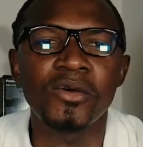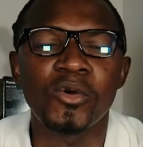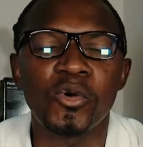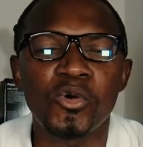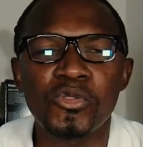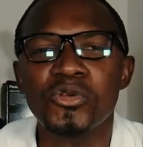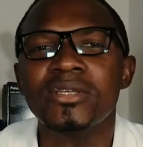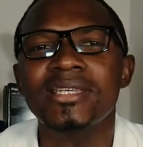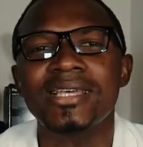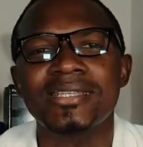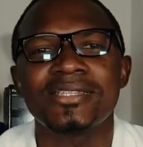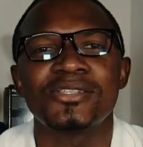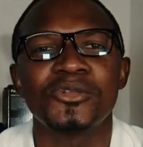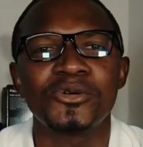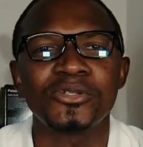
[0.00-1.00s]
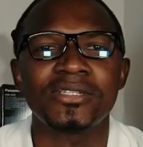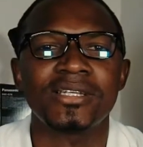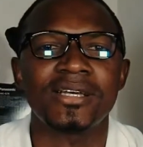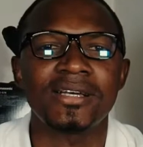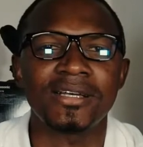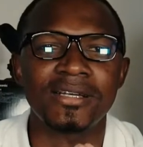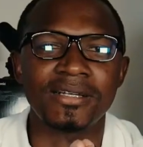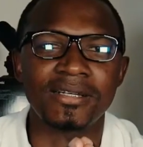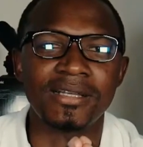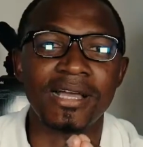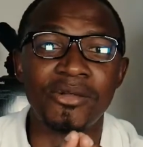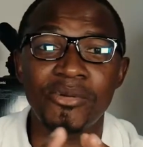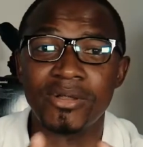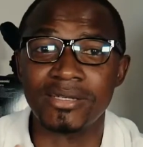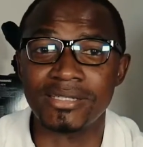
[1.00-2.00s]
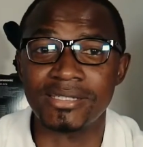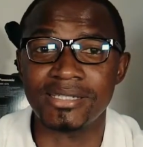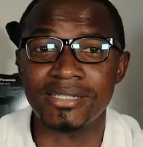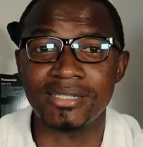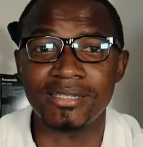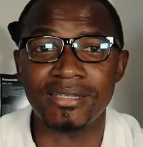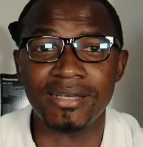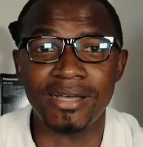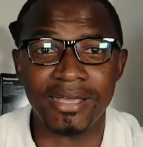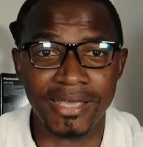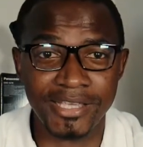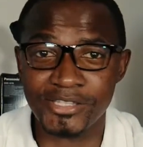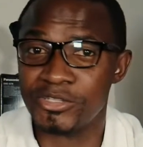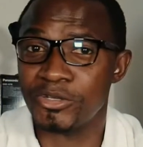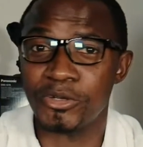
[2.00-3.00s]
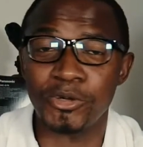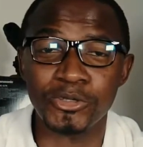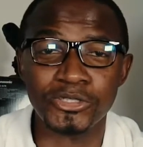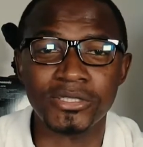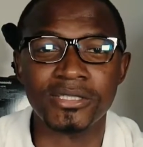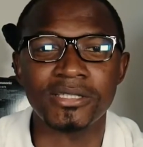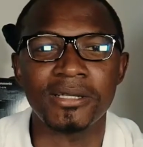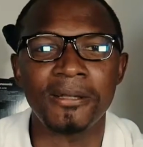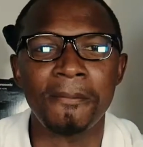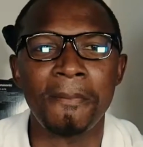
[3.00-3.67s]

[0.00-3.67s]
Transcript: Although it does not guarantee against loss,